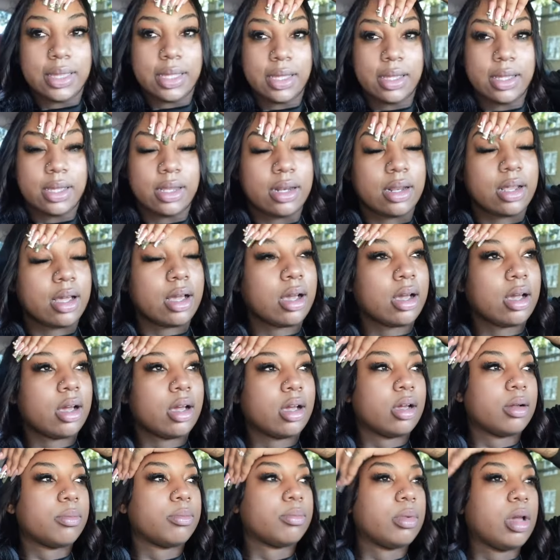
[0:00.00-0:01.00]

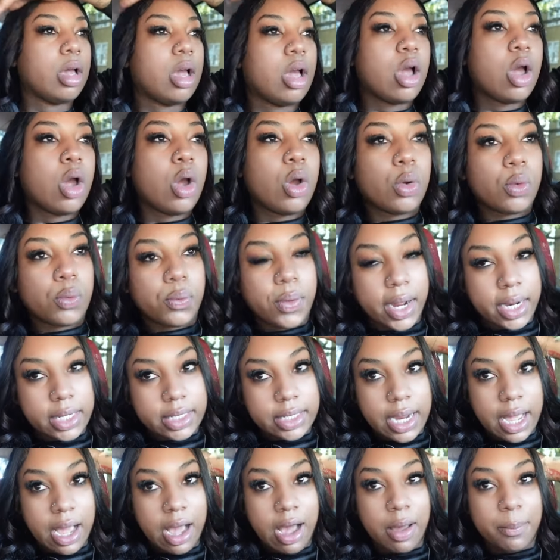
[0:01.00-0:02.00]
then, right
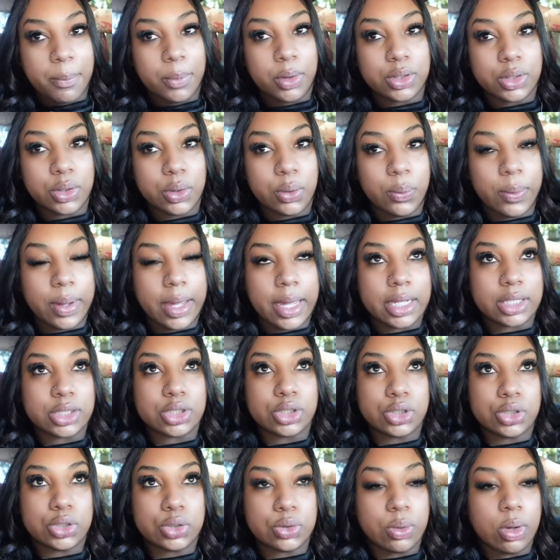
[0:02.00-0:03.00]
now I'm on the way
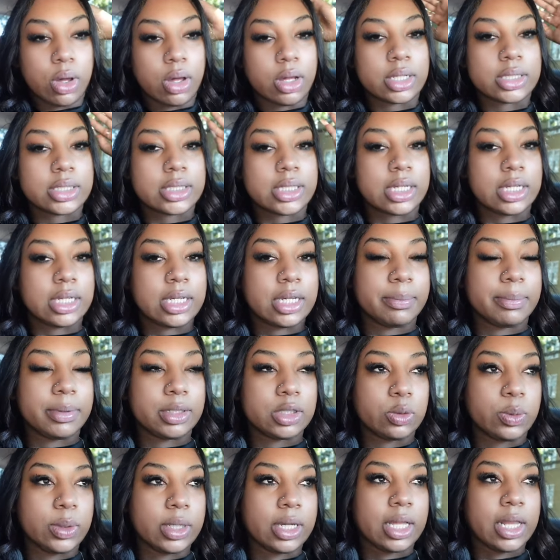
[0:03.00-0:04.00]
to Ulta in
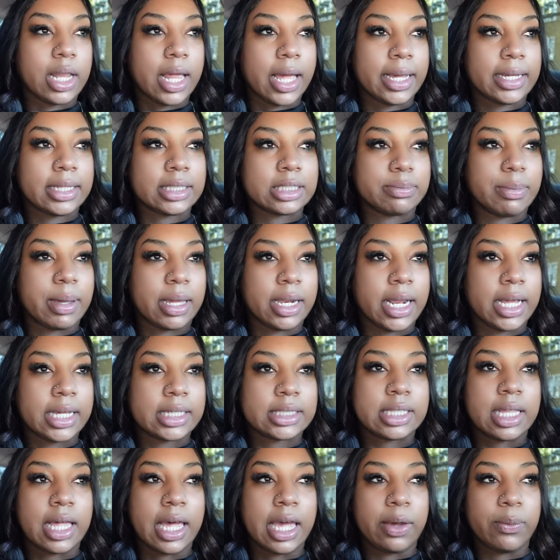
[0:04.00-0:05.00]
between clients. My
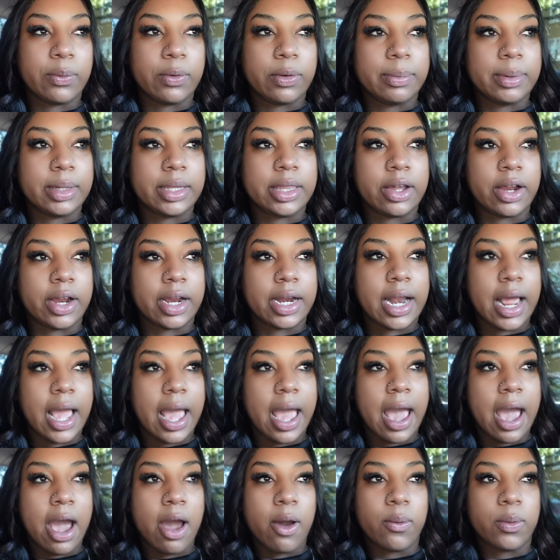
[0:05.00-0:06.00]
next client will be there in an
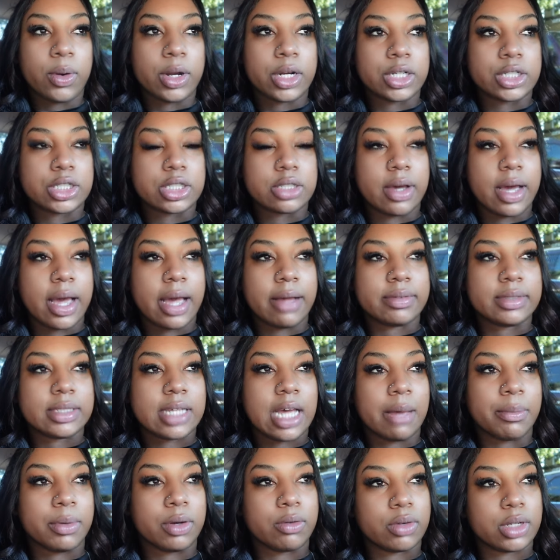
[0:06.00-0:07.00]
hour, so I have
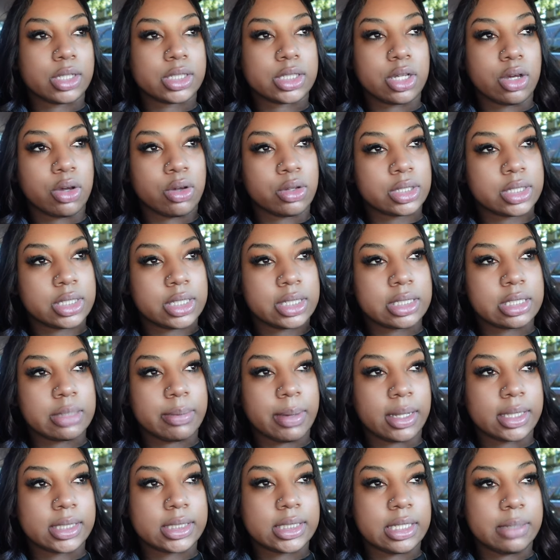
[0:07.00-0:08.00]
time to run to Ulta. It's
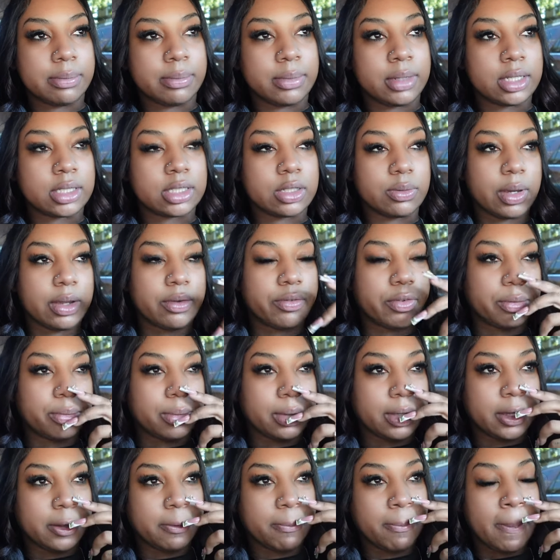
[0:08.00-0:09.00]
about 10 minutes away from
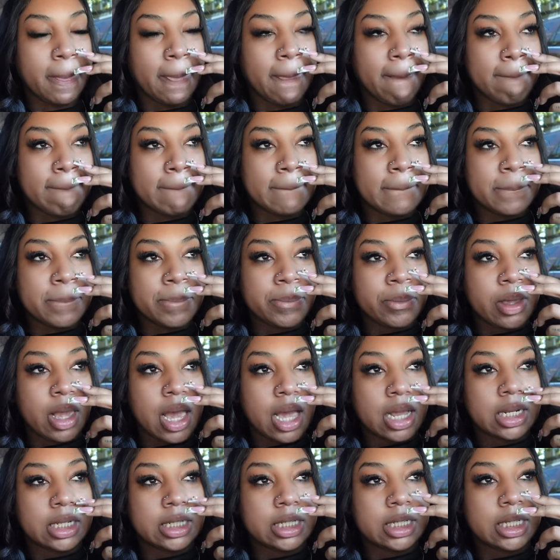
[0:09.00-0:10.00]
me.
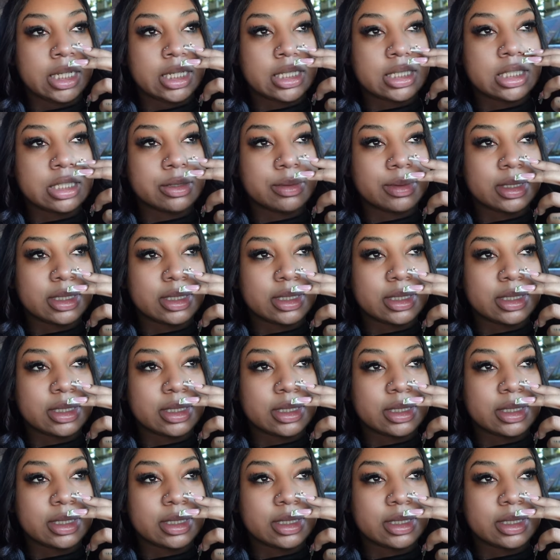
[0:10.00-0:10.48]
I need to get some